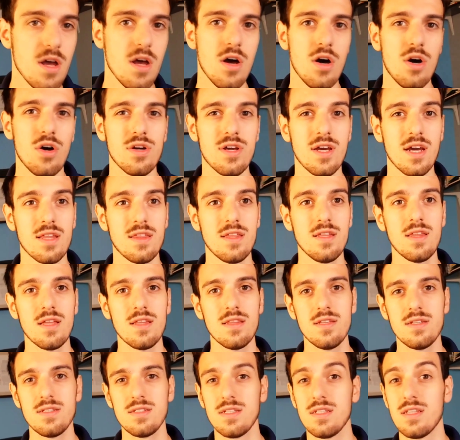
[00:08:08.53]
Okay, I think
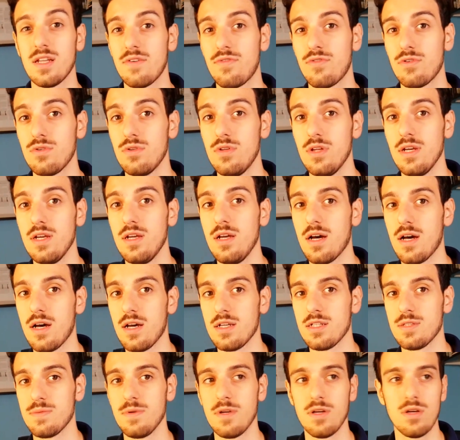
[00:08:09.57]
that this is enough for today,
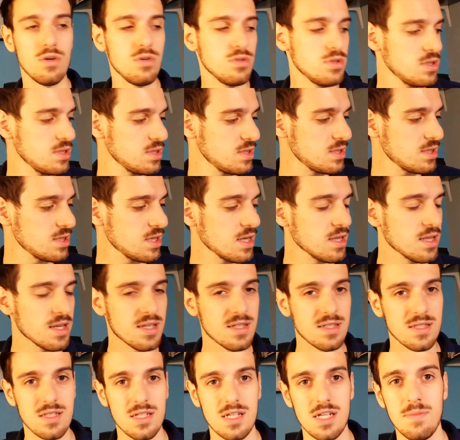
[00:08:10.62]
guys, because this is an
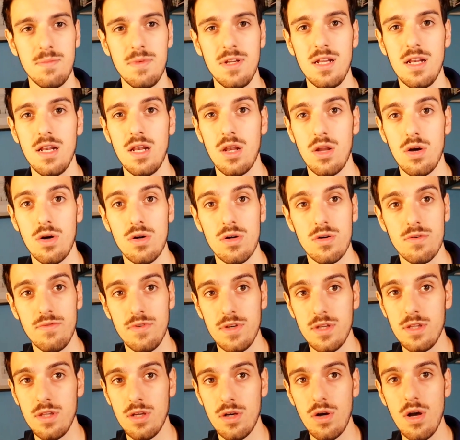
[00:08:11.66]
extremely long
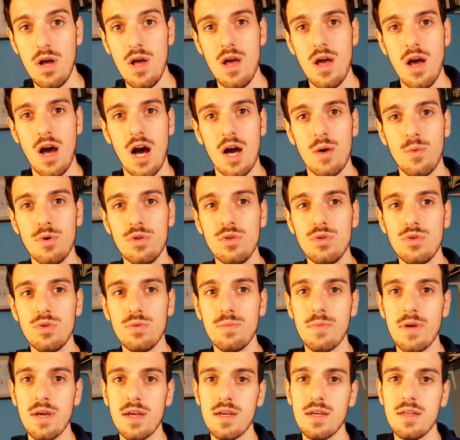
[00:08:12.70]
video. I wanted to
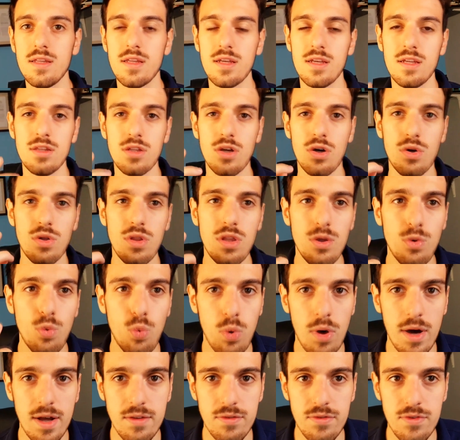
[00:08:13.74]
make it in only one